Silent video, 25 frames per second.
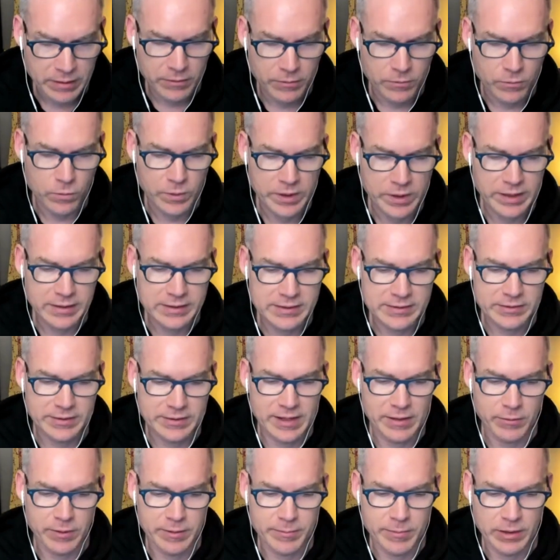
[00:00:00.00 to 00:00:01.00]
weeks
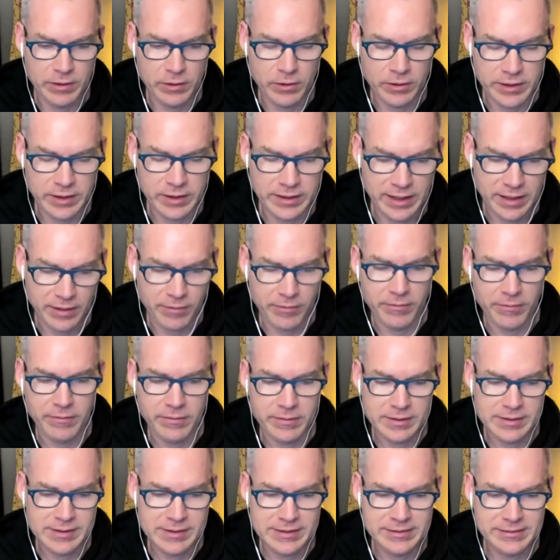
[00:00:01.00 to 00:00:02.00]
that we've been looking at
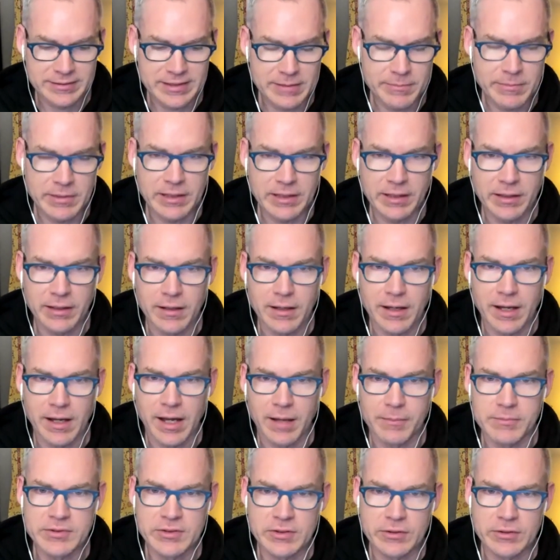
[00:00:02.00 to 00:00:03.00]
seeming
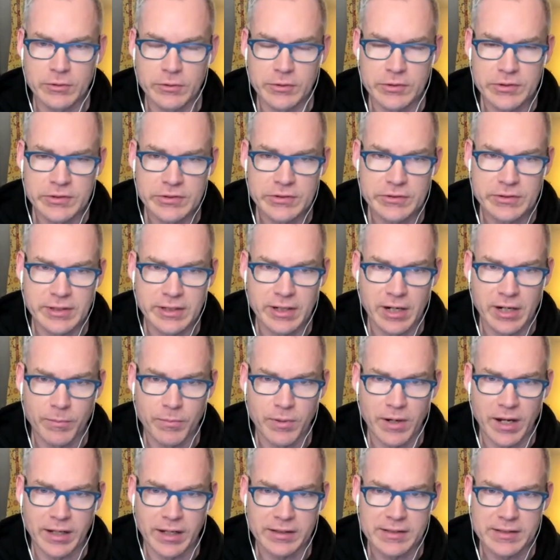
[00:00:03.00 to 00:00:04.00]
obstacles in our
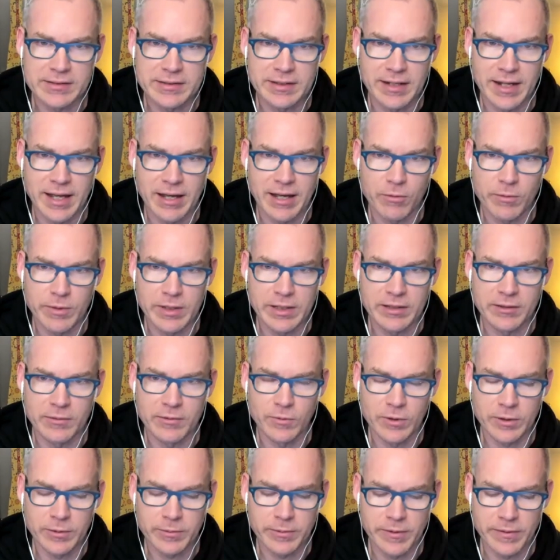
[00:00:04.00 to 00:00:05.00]
practice and how we can
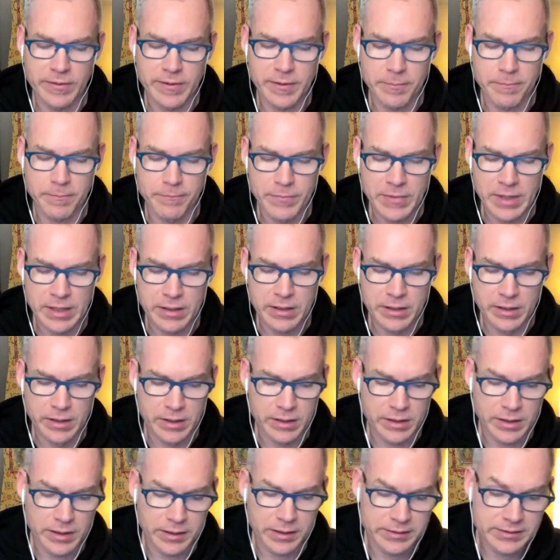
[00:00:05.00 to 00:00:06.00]
work with them.
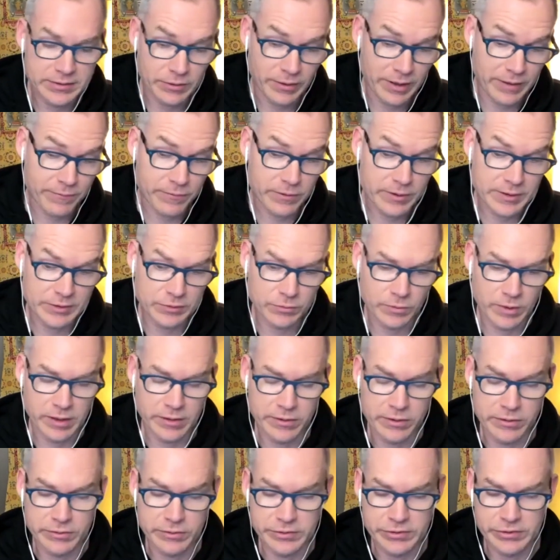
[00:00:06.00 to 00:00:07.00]
And so, effort is one of
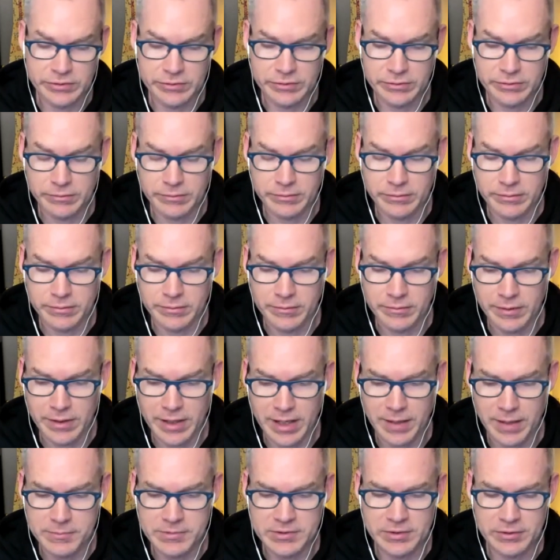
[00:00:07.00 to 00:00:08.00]
those
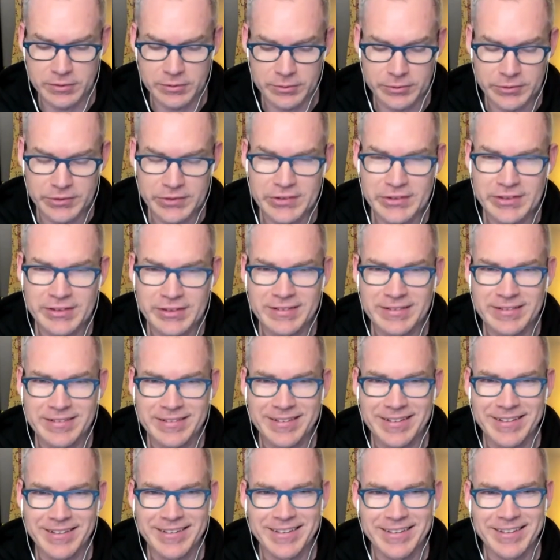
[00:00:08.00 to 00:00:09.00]
obstacles
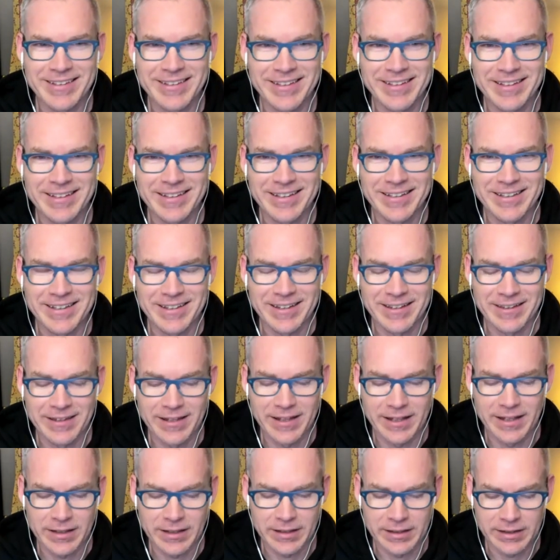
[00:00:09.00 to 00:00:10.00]

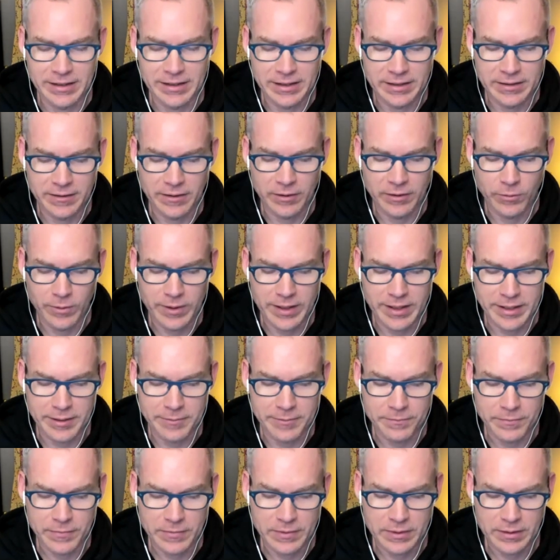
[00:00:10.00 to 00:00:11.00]
that can get in the
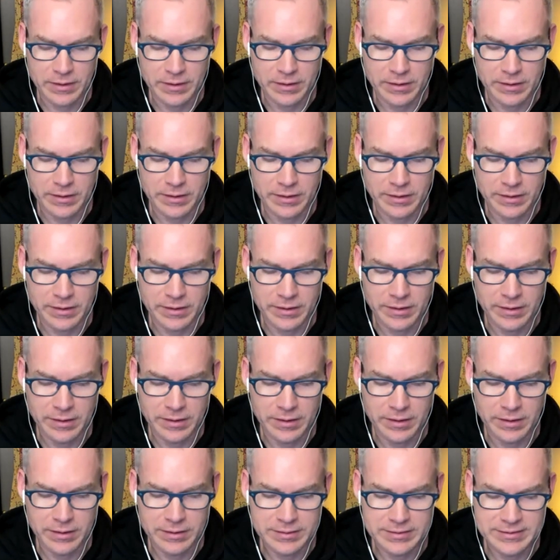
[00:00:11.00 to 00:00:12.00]
way,
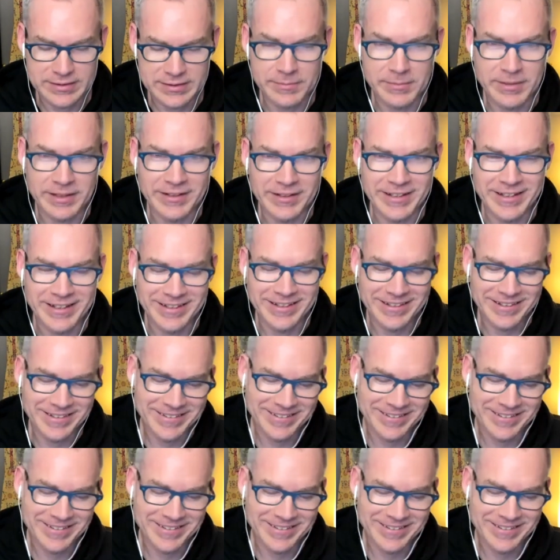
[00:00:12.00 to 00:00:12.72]
seemingly.